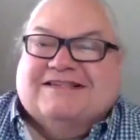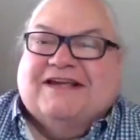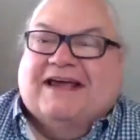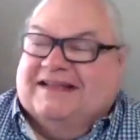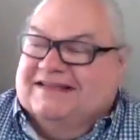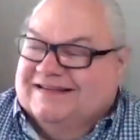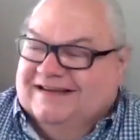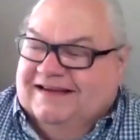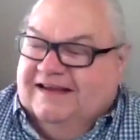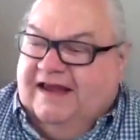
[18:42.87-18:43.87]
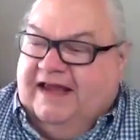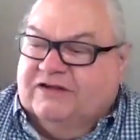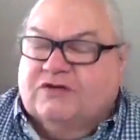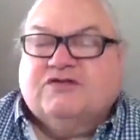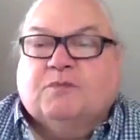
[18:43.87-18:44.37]
and
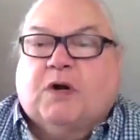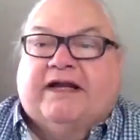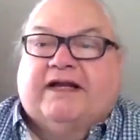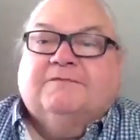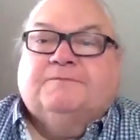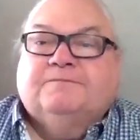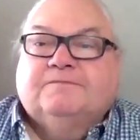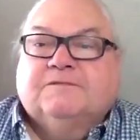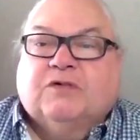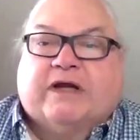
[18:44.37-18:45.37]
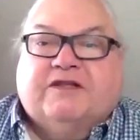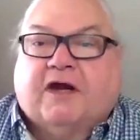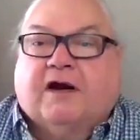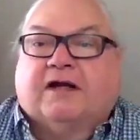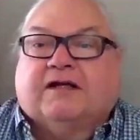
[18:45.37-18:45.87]
do some writing right
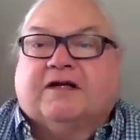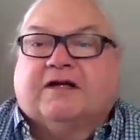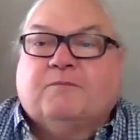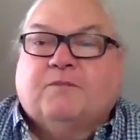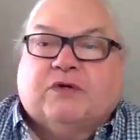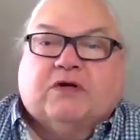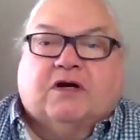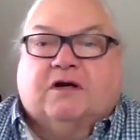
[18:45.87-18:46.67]
there on the computer.